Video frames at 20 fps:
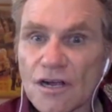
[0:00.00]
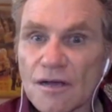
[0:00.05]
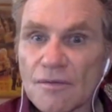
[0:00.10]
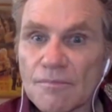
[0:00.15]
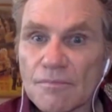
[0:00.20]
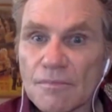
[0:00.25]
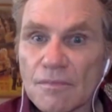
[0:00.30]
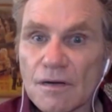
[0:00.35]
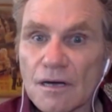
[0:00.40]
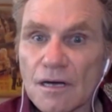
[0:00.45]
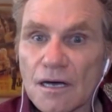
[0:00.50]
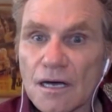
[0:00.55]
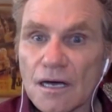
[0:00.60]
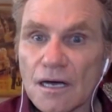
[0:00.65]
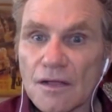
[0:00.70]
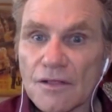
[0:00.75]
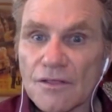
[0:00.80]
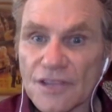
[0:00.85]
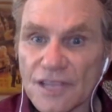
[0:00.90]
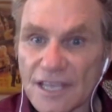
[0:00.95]
from
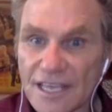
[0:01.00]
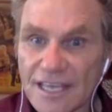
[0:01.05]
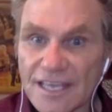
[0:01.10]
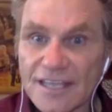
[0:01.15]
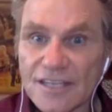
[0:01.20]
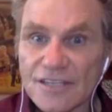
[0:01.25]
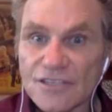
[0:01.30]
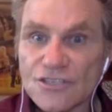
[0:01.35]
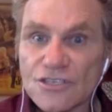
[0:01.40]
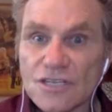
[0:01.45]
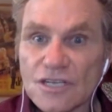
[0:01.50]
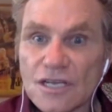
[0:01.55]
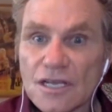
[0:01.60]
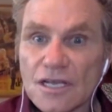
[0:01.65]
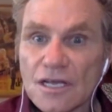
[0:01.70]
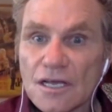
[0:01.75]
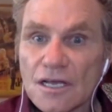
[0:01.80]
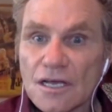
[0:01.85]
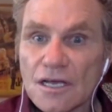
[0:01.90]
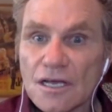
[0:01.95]
the kids
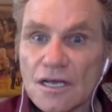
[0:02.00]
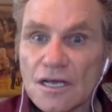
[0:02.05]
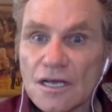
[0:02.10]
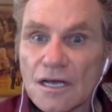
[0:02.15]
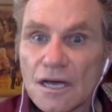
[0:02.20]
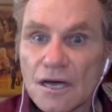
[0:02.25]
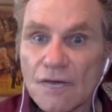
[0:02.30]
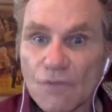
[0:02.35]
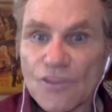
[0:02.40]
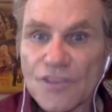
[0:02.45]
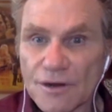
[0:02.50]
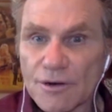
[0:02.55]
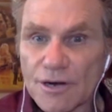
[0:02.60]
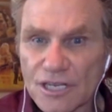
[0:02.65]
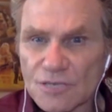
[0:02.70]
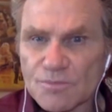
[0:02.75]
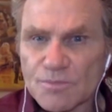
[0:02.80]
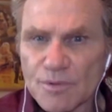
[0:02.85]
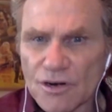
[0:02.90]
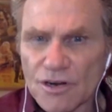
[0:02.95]
of what they're
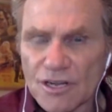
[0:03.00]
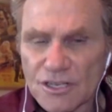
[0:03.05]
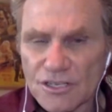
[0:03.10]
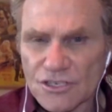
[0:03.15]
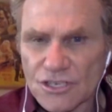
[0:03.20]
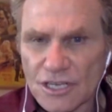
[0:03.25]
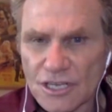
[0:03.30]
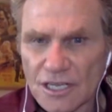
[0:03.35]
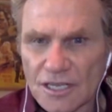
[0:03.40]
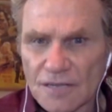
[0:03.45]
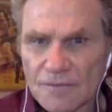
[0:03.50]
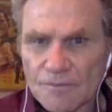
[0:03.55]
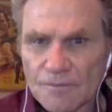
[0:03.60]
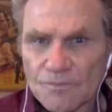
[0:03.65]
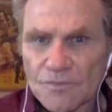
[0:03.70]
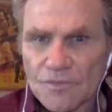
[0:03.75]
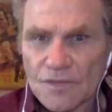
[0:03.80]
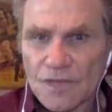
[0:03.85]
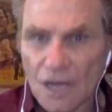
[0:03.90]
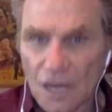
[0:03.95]
experiencing
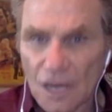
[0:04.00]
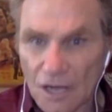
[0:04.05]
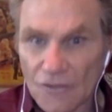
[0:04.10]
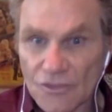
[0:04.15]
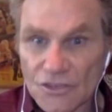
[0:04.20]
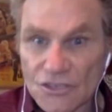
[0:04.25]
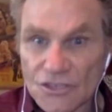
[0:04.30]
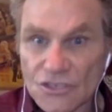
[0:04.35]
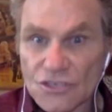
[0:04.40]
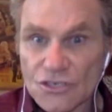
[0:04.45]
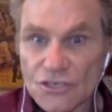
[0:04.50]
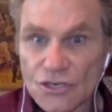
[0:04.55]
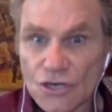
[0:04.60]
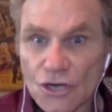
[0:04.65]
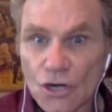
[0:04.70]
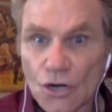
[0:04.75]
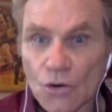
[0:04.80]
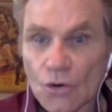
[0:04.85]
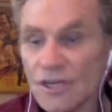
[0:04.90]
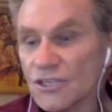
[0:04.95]
on the
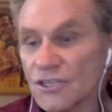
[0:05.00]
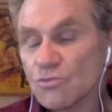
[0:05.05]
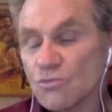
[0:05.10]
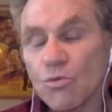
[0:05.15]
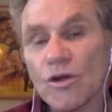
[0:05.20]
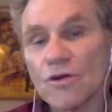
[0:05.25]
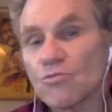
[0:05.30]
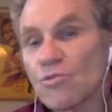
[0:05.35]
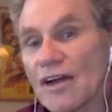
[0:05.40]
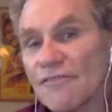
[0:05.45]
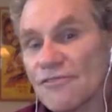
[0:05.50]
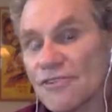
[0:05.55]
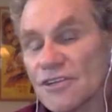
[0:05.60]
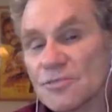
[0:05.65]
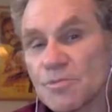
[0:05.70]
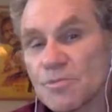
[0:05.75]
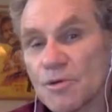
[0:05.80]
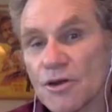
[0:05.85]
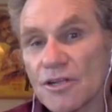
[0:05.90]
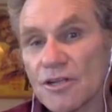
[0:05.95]
show is what
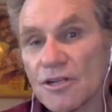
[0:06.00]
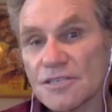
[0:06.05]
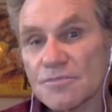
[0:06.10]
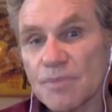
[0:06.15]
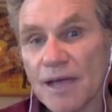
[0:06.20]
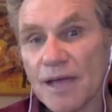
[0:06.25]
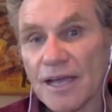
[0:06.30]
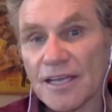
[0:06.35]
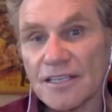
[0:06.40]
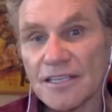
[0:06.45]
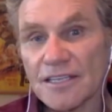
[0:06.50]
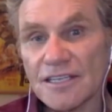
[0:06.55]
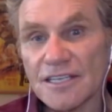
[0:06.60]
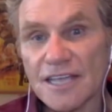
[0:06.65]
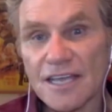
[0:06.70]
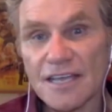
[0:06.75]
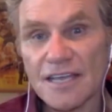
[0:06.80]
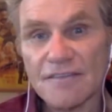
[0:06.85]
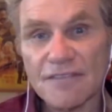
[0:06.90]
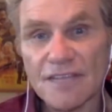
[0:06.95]
Ralph experienced back in the
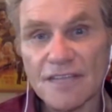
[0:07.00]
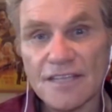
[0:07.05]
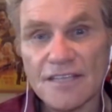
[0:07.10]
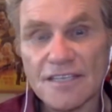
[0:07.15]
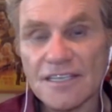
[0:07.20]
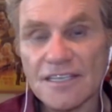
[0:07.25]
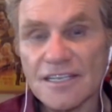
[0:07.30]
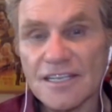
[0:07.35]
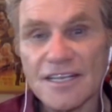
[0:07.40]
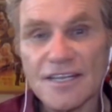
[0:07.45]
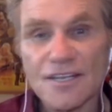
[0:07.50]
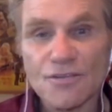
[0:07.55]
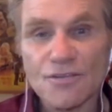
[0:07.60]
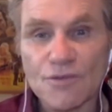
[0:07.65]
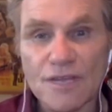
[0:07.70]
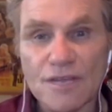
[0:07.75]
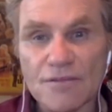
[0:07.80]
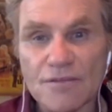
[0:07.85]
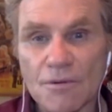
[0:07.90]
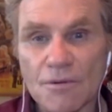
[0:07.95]
day of
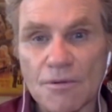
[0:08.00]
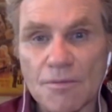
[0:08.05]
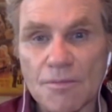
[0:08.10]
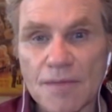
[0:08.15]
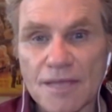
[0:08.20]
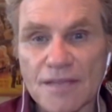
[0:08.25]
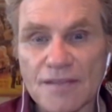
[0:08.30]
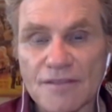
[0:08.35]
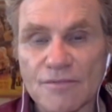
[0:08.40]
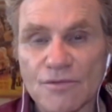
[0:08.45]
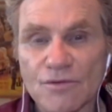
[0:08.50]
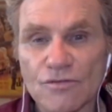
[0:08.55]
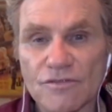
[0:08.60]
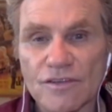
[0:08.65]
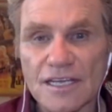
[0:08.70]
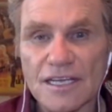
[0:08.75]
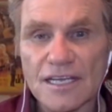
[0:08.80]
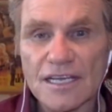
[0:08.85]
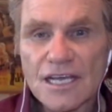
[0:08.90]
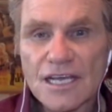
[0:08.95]
1983 when we made the
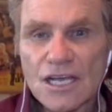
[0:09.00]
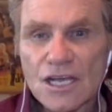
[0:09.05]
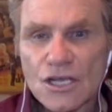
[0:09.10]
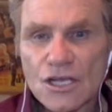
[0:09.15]
movie.